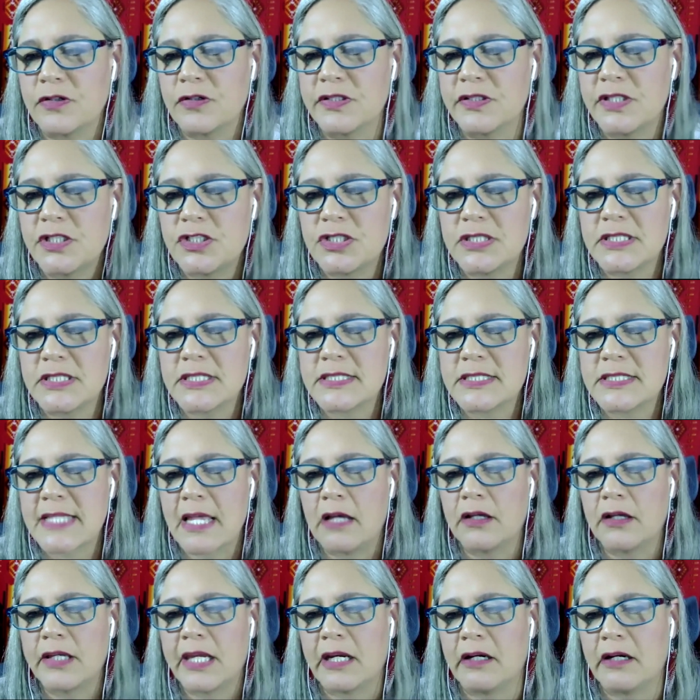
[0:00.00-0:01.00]
Indigenous
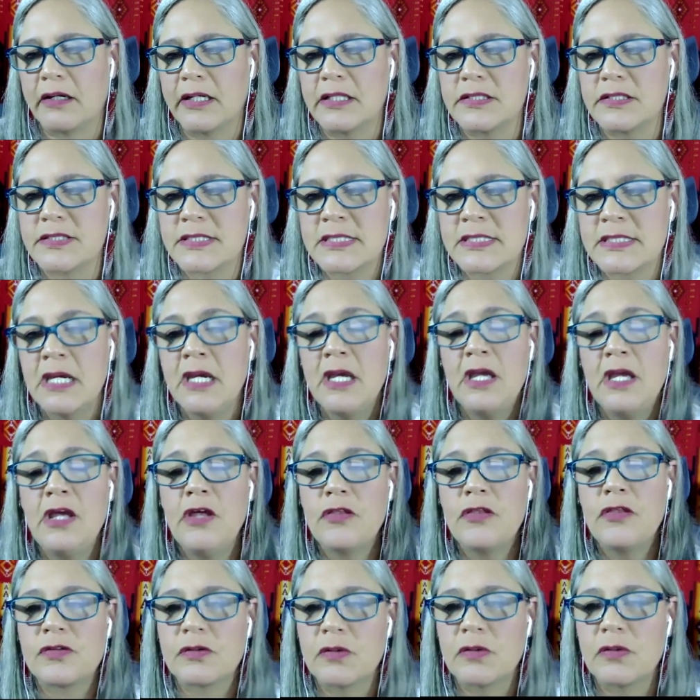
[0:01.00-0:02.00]
Calgarians
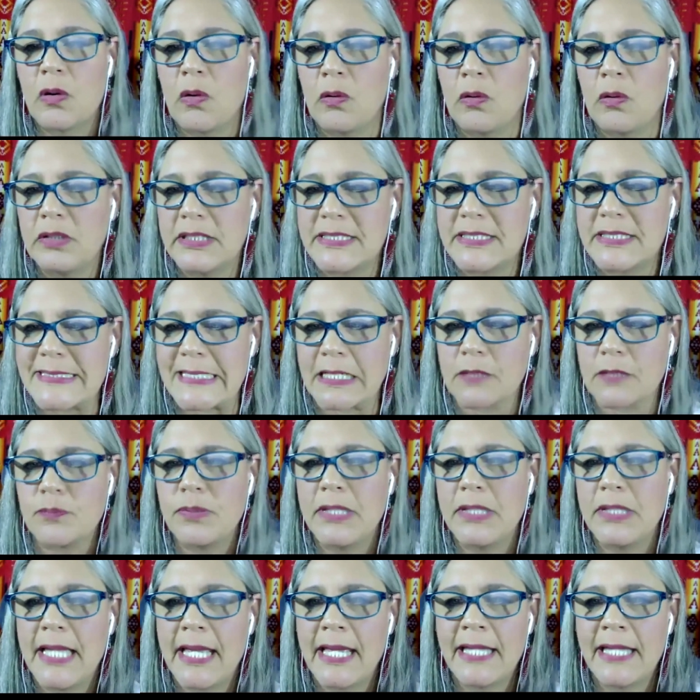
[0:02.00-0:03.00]
through a holistic
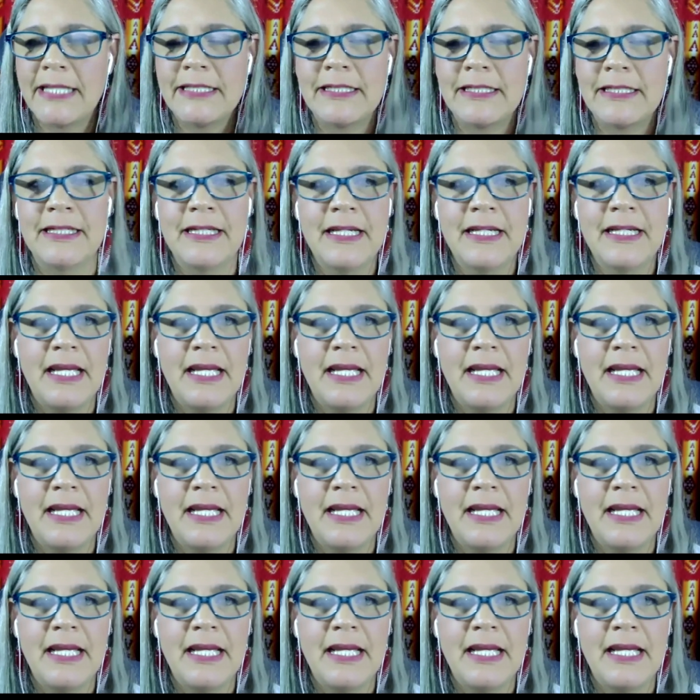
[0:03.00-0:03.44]
plan.